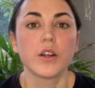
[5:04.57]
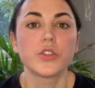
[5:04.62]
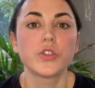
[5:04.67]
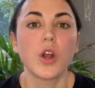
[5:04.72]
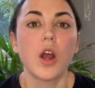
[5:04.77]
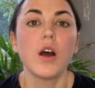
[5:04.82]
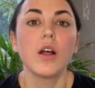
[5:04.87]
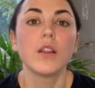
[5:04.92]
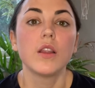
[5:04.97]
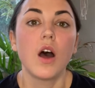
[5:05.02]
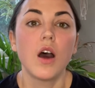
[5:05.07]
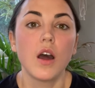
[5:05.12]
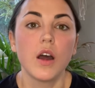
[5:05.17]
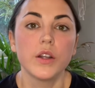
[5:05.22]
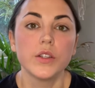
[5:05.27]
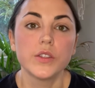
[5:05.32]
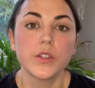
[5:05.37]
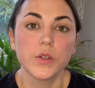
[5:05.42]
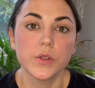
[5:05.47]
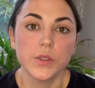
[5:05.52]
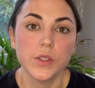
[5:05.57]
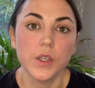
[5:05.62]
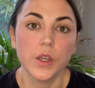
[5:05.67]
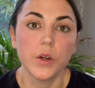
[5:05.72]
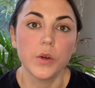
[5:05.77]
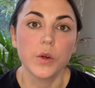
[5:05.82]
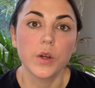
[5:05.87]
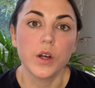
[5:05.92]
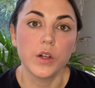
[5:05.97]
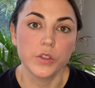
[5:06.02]
draw a lot on
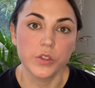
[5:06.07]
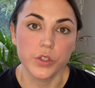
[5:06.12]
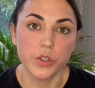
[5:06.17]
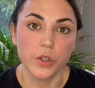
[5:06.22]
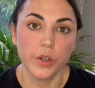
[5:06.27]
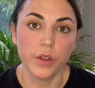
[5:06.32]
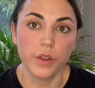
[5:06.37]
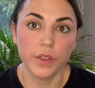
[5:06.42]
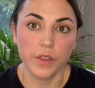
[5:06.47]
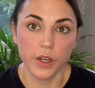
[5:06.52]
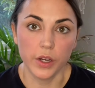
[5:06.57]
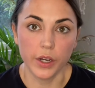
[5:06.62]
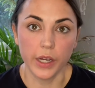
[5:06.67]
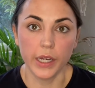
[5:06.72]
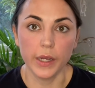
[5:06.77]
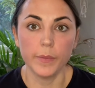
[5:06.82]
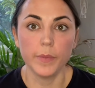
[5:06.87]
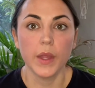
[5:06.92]
sociocultural theory.